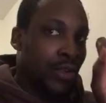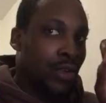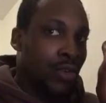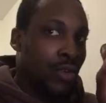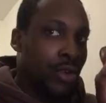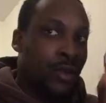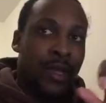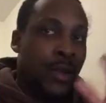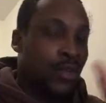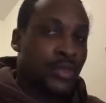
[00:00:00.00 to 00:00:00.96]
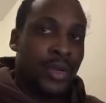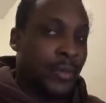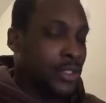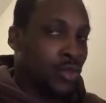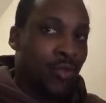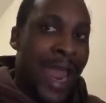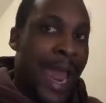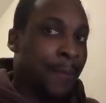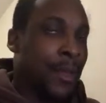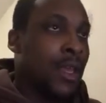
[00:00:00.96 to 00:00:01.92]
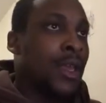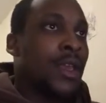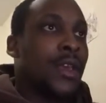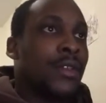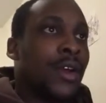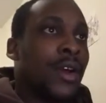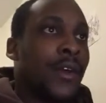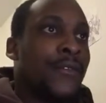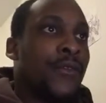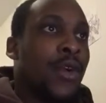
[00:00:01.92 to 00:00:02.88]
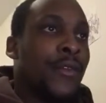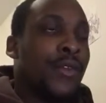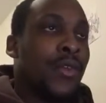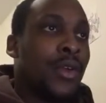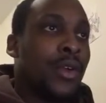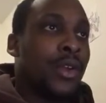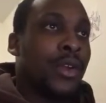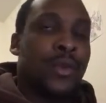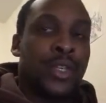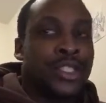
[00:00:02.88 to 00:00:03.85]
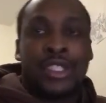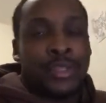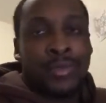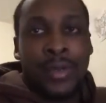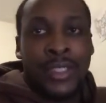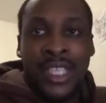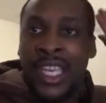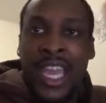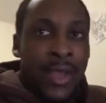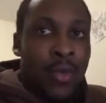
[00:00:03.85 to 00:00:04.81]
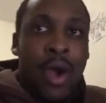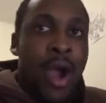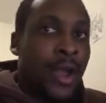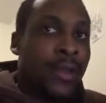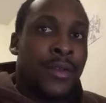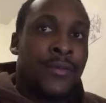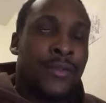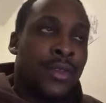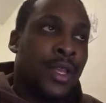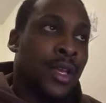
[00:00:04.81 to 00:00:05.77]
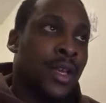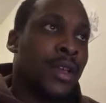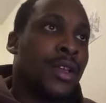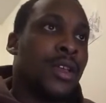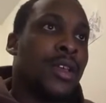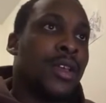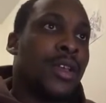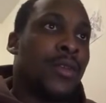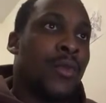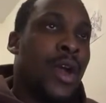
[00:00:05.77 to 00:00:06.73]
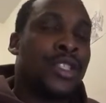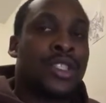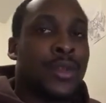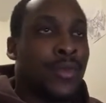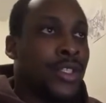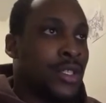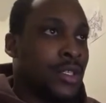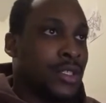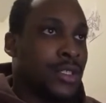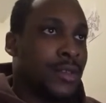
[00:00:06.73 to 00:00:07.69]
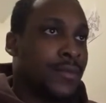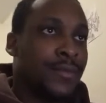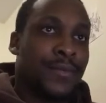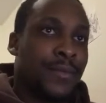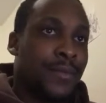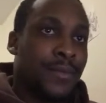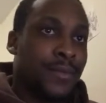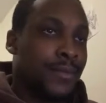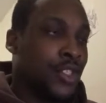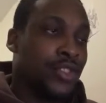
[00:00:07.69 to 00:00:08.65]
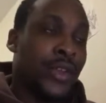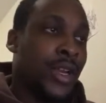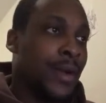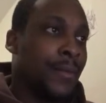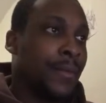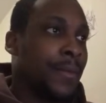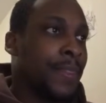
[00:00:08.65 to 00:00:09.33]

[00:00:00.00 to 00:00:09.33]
third quarter, it was pretty much a wrap. The fourth quarter was just pretty much a cakewalk for the Washington Wizards, straight up.